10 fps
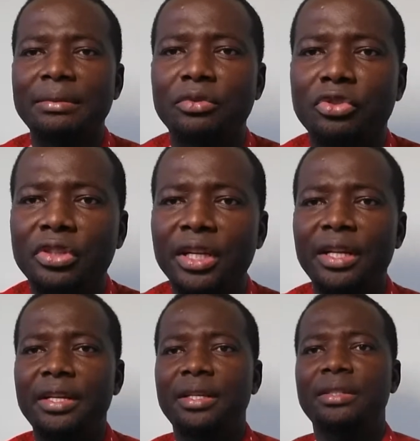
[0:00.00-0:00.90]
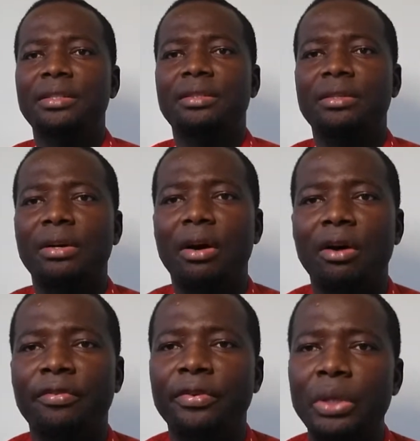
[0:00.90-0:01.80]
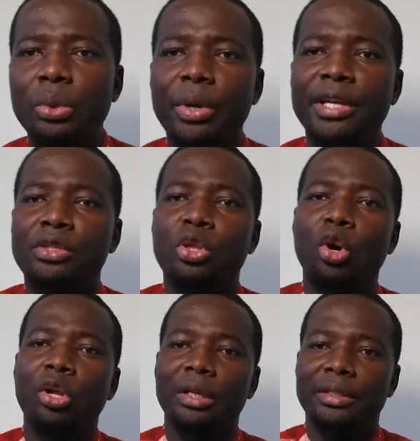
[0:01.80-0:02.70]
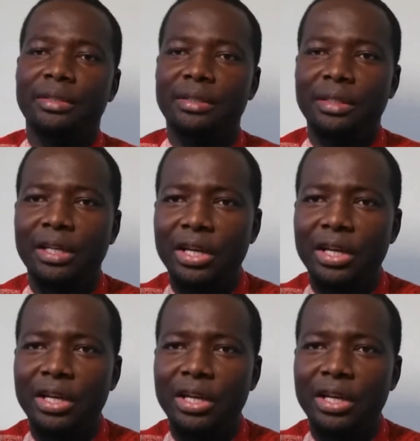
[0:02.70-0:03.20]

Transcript: and trillions of U S dollars